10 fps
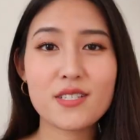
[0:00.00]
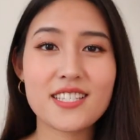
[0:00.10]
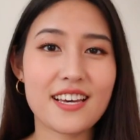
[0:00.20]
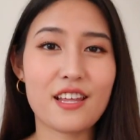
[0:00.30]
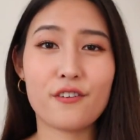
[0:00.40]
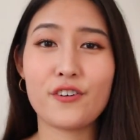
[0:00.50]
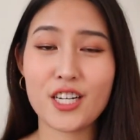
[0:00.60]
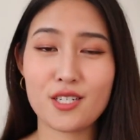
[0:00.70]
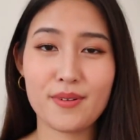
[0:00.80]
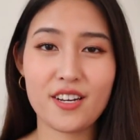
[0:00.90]
would say that
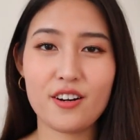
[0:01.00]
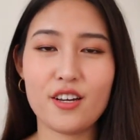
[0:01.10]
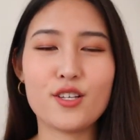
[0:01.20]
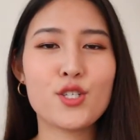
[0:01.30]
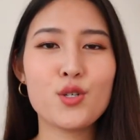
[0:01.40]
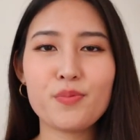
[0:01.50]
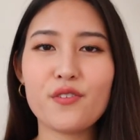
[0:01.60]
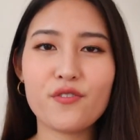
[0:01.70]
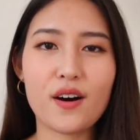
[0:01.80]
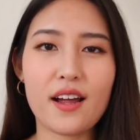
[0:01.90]
freshman year is super
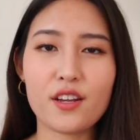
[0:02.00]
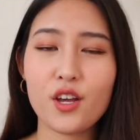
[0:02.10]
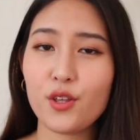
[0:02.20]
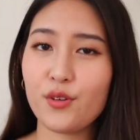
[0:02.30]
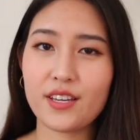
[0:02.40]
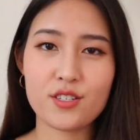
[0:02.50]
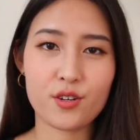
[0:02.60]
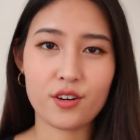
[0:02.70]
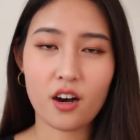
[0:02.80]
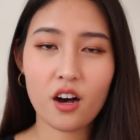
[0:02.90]
fun. You get to
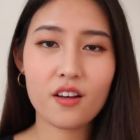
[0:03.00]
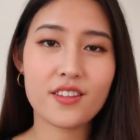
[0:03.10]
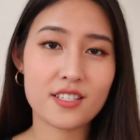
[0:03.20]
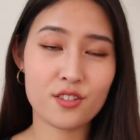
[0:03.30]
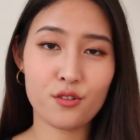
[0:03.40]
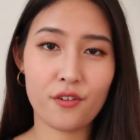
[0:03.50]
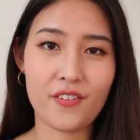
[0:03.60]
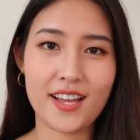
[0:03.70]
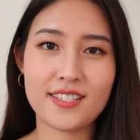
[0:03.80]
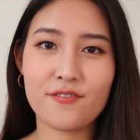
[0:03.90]
go to all these new
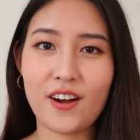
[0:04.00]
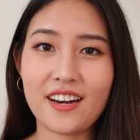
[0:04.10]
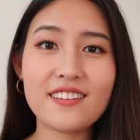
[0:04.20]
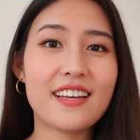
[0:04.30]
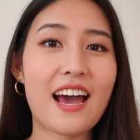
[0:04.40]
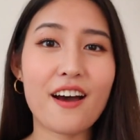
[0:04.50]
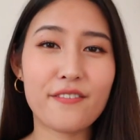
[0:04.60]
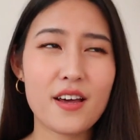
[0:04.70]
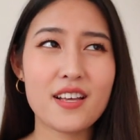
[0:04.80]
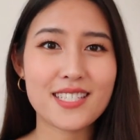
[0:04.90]
events, finally
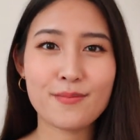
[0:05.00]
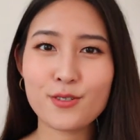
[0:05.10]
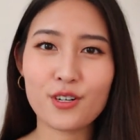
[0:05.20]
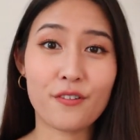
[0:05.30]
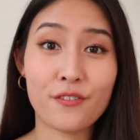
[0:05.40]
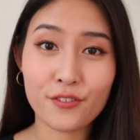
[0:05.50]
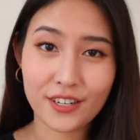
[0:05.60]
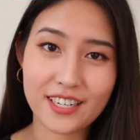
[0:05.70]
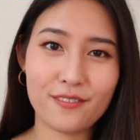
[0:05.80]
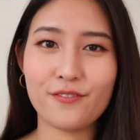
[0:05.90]
have some sort of
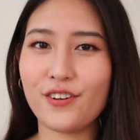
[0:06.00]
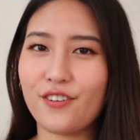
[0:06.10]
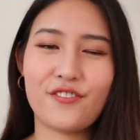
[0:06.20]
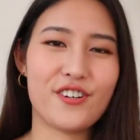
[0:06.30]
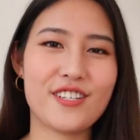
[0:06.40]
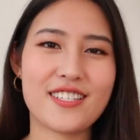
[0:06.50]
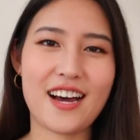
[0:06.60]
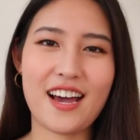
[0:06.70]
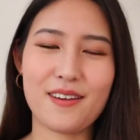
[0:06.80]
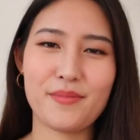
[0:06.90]
freedom for the first
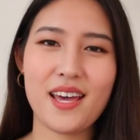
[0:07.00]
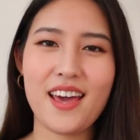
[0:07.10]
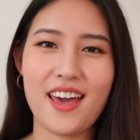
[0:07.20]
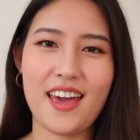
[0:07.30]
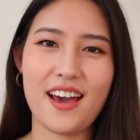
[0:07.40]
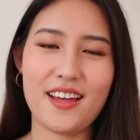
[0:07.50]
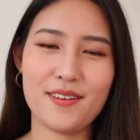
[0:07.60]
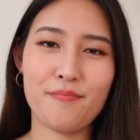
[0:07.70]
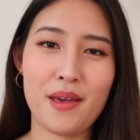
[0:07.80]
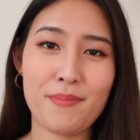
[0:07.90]
time,
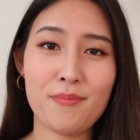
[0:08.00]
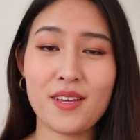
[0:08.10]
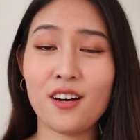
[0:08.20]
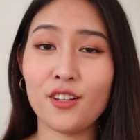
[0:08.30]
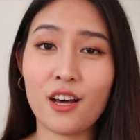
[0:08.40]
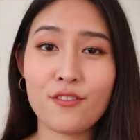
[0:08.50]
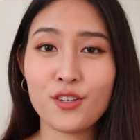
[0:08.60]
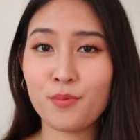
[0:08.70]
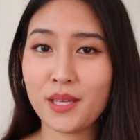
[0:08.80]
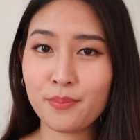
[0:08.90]
and maybe meet a lot of
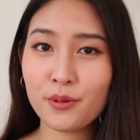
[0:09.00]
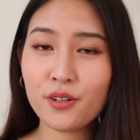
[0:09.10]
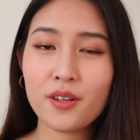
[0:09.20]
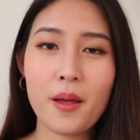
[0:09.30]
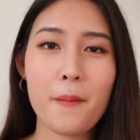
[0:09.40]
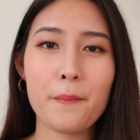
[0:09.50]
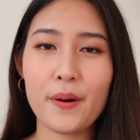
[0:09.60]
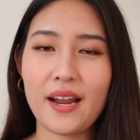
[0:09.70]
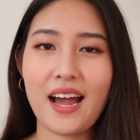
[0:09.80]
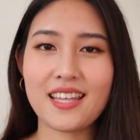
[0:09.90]
new people.
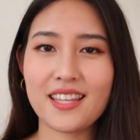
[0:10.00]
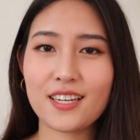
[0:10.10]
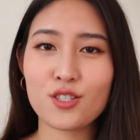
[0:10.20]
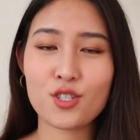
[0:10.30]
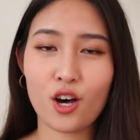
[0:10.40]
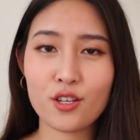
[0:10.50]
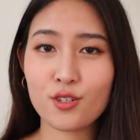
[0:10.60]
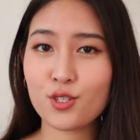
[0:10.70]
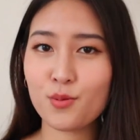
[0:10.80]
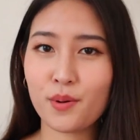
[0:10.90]
But I think it's
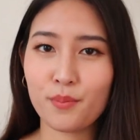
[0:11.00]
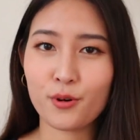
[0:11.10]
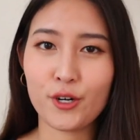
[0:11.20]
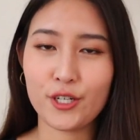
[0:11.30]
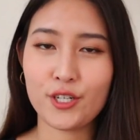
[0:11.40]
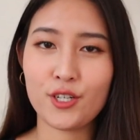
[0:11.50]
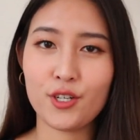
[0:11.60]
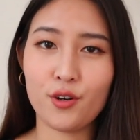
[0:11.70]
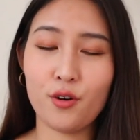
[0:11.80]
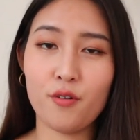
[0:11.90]
also super important
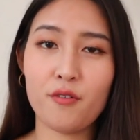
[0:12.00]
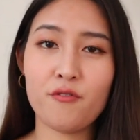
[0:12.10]
to